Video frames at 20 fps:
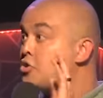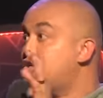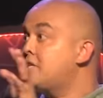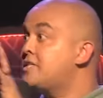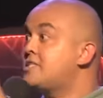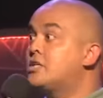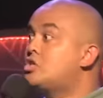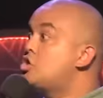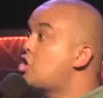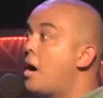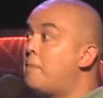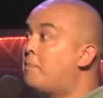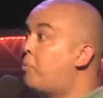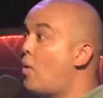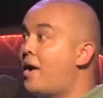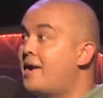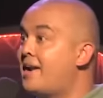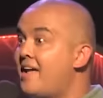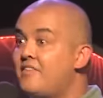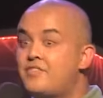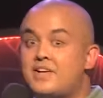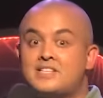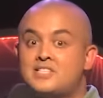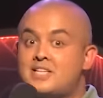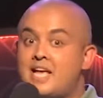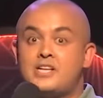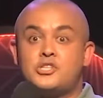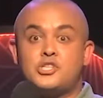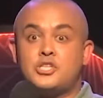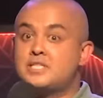she's the top one, eh? They
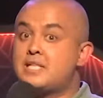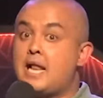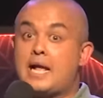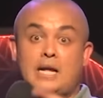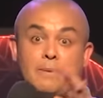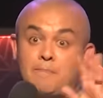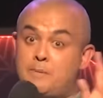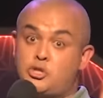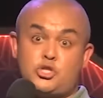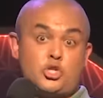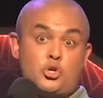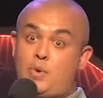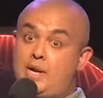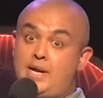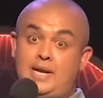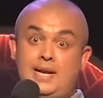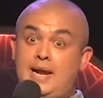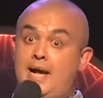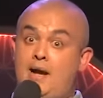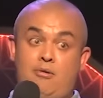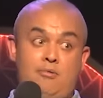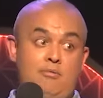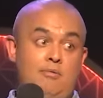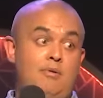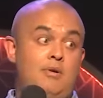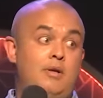say she's like a matrona now.